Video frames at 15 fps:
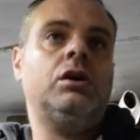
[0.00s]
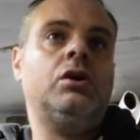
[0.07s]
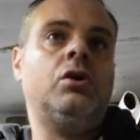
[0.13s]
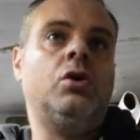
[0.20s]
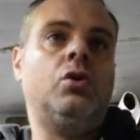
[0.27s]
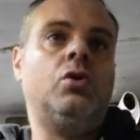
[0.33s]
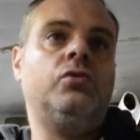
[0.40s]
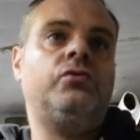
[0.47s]

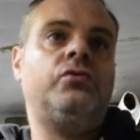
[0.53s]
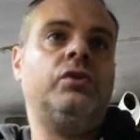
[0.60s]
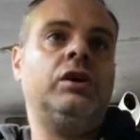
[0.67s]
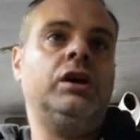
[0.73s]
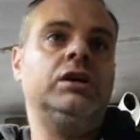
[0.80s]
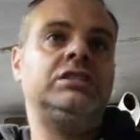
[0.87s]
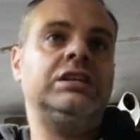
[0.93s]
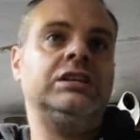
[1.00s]
of
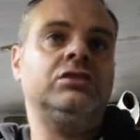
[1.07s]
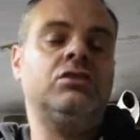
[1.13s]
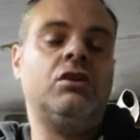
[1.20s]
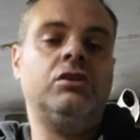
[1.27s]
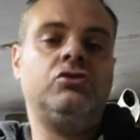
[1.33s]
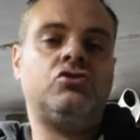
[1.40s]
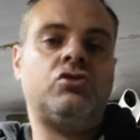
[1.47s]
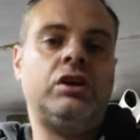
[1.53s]
uh, zinc
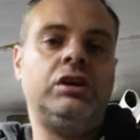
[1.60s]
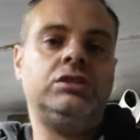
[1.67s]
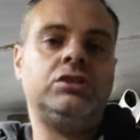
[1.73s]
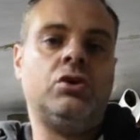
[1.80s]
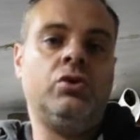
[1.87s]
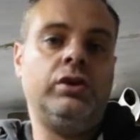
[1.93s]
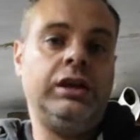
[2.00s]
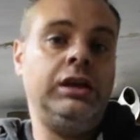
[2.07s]
nitrate
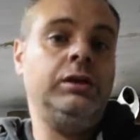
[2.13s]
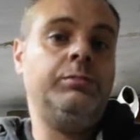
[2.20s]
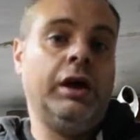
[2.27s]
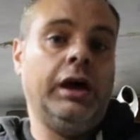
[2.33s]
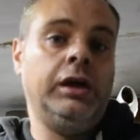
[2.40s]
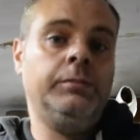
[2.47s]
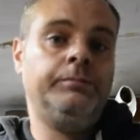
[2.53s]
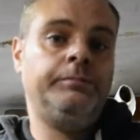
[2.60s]
on
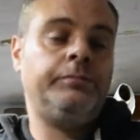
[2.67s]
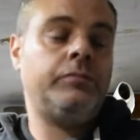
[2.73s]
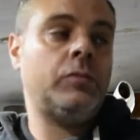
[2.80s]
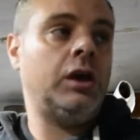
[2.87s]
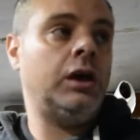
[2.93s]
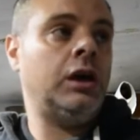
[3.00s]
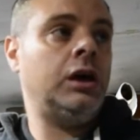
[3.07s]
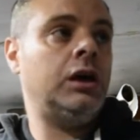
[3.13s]
eBay,
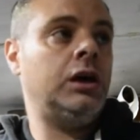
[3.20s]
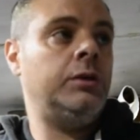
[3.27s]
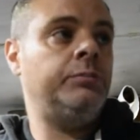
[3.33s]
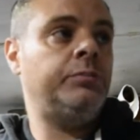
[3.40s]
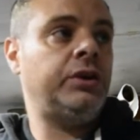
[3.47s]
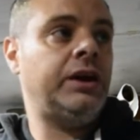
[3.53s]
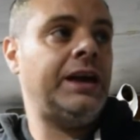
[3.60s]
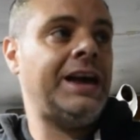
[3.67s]
um,
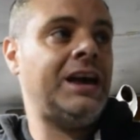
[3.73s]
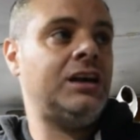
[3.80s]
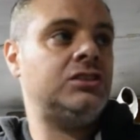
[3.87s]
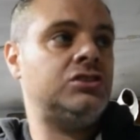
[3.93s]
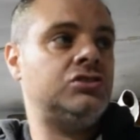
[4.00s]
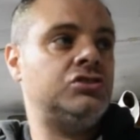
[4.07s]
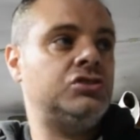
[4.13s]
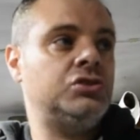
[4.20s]
but I had
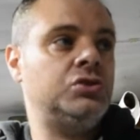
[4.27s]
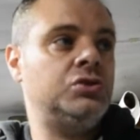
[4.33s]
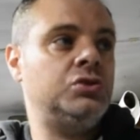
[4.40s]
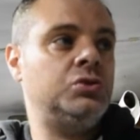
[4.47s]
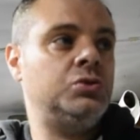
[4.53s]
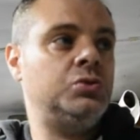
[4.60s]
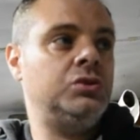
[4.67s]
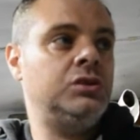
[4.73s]

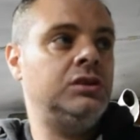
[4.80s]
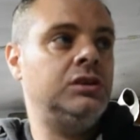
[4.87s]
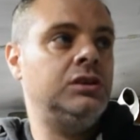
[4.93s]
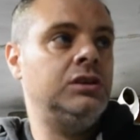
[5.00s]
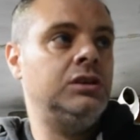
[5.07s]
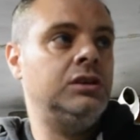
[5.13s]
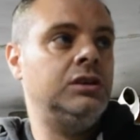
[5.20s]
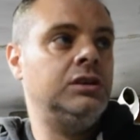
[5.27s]
to
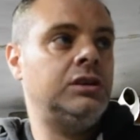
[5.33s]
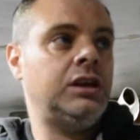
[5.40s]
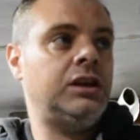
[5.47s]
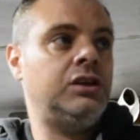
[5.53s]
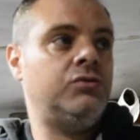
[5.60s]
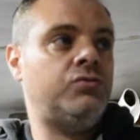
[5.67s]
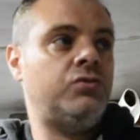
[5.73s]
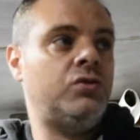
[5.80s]
get
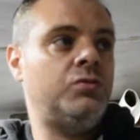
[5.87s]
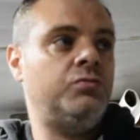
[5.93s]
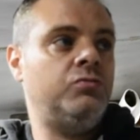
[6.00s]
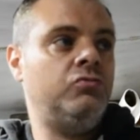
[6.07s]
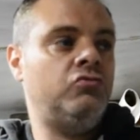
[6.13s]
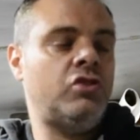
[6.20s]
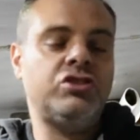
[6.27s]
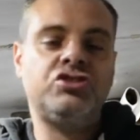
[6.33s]
it
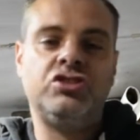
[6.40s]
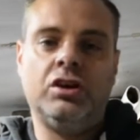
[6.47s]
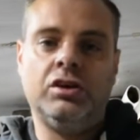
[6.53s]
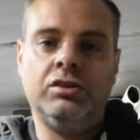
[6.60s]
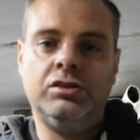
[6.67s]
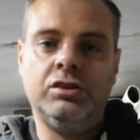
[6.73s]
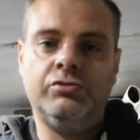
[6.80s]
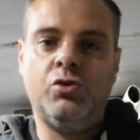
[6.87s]
from
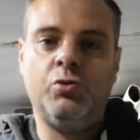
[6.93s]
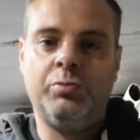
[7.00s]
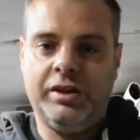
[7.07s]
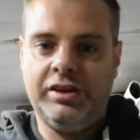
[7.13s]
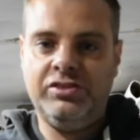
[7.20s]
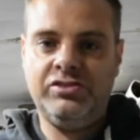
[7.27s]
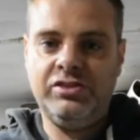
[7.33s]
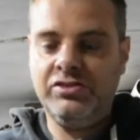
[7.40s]
Russia, of all
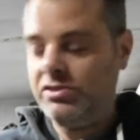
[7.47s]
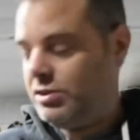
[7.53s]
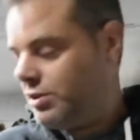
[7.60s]
places.